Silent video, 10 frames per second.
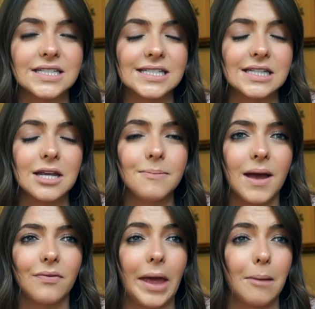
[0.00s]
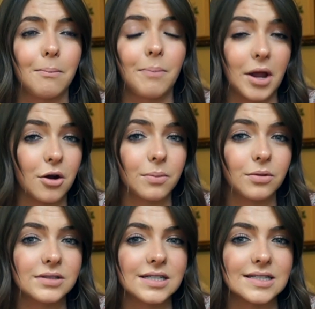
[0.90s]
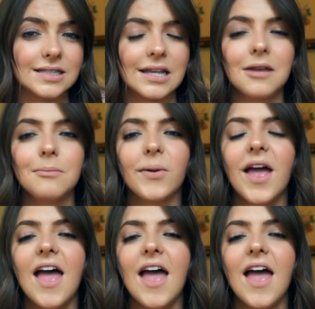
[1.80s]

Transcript: to sleep and like bearable to sleep.